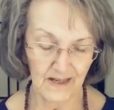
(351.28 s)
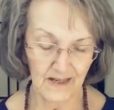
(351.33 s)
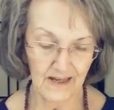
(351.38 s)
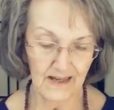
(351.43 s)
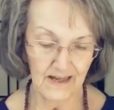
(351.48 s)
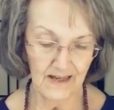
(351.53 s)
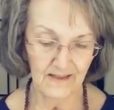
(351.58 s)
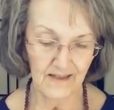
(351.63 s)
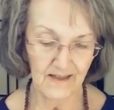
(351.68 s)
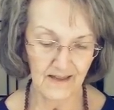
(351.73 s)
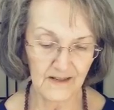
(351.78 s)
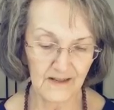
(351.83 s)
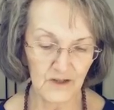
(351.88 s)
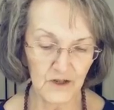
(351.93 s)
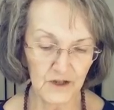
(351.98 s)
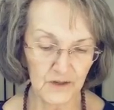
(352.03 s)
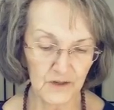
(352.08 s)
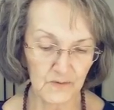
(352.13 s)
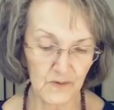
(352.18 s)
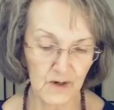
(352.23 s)
And then
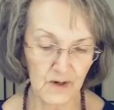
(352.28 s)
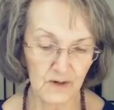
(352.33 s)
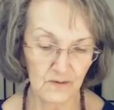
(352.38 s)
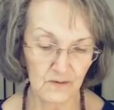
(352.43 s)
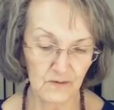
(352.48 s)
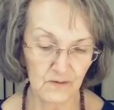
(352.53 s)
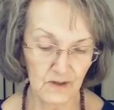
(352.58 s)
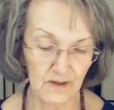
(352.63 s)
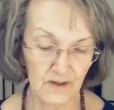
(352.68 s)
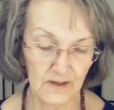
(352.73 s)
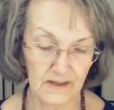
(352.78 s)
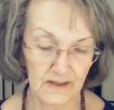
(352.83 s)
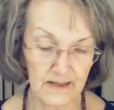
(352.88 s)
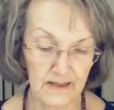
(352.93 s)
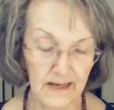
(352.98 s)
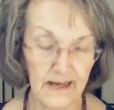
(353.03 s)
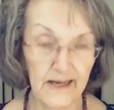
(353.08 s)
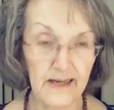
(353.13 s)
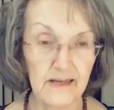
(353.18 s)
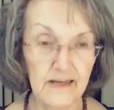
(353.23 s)
she wrote, the
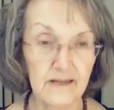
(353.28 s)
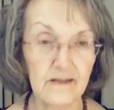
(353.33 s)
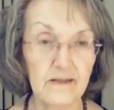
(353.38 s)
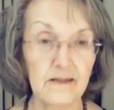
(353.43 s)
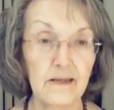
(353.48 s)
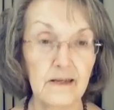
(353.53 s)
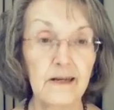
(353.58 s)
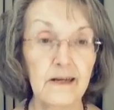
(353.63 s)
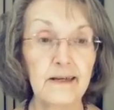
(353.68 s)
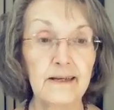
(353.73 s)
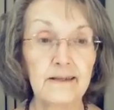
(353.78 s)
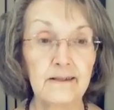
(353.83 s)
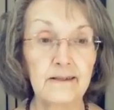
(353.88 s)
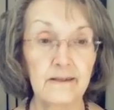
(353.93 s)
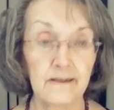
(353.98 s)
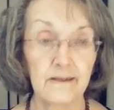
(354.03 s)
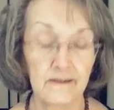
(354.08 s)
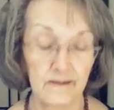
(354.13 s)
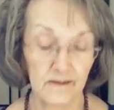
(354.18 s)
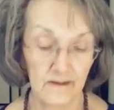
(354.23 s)
day is
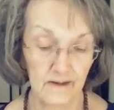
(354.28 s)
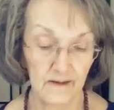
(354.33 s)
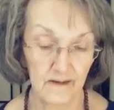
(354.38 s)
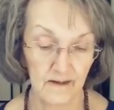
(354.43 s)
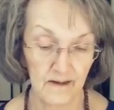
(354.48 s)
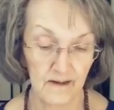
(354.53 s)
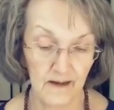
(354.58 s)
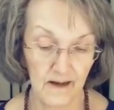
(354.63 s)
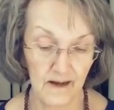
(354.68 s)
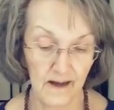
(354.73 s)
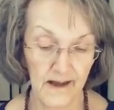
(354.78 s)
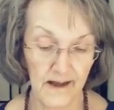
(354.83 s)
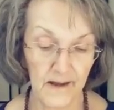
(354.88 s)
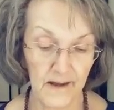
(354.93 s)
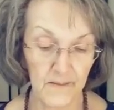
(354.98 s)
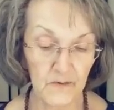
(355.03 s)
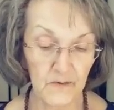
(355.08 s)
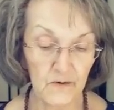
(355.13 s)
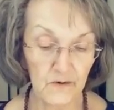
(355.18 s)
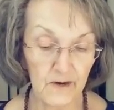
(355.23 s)
done. I
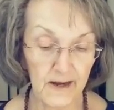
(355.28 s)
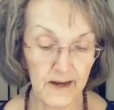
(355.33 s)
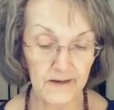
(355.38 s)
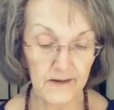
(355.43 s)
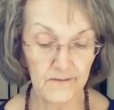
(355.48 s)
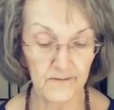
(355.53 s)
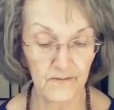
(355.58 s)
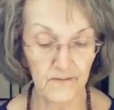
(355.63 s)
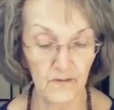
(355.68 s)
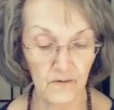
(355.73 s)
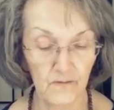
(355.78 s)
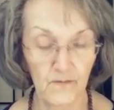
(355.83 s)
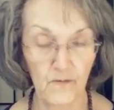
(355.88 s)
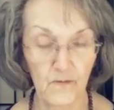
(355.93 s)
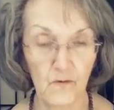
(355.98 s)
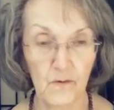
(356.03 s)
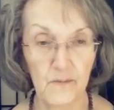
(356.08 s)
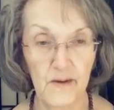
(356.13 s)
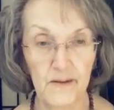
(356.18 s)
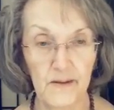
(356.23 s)
am grateful
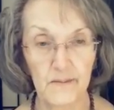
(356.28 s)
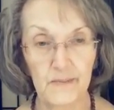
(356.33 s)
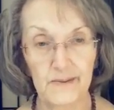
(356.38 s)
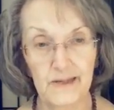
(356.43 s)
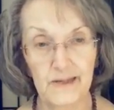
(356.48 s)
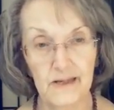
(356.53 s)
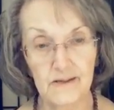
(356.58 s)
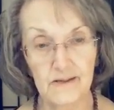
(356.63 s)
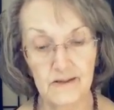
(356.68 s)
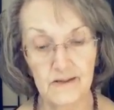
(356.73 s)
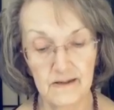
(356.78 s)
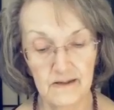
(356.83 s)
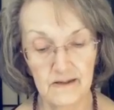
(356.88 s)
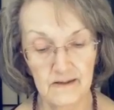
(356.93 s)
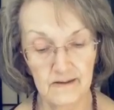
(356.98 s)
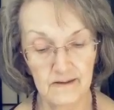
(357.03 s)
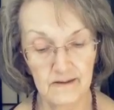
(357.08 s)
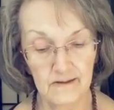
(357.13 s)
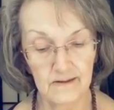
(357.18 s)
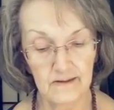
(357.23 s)
for my
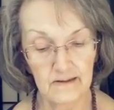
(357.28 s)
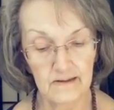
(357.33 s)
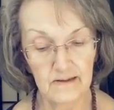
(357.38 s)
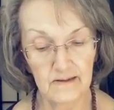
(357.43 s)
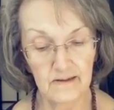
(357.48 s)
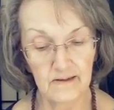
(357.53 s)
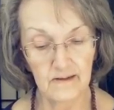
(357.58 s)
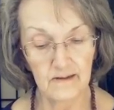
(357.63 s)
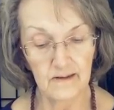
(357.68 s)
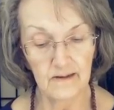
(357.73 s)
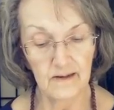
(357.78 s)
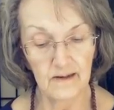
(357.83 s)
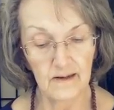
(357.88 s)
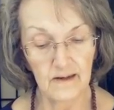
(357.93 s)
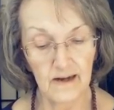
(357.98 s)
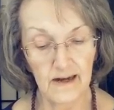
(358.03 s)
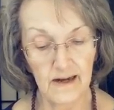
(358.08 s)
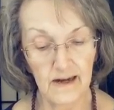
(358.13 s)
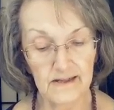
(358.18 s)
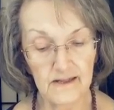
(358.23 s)
blessings.
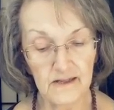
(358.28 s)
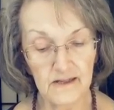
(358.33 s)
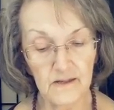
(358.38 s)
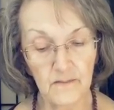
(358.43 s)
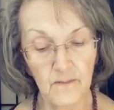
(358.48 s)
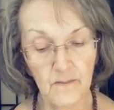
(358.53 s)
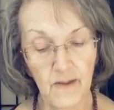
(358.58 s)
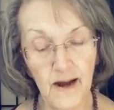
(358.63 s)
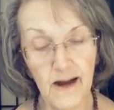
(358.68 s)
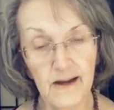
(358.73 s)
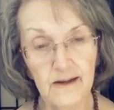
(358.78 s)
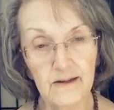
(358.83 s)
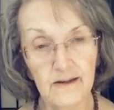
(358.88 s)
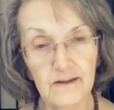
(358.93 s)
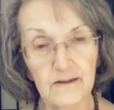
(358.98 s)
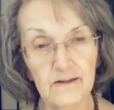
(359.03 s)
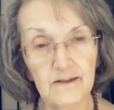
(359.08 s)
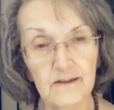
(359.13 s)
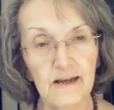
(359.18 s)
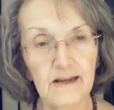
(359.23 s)
I
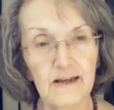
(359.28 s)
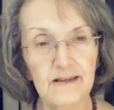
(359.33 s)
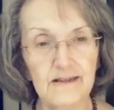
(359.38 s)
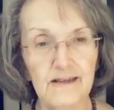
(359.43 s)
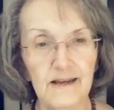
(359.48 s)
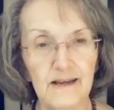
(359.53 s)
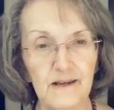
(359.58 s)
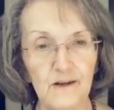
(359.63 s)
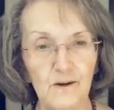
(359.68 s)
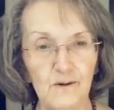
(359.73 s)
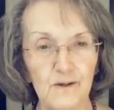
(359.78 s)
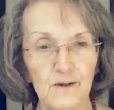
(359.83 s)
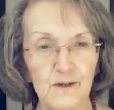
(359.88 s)
smile as I go to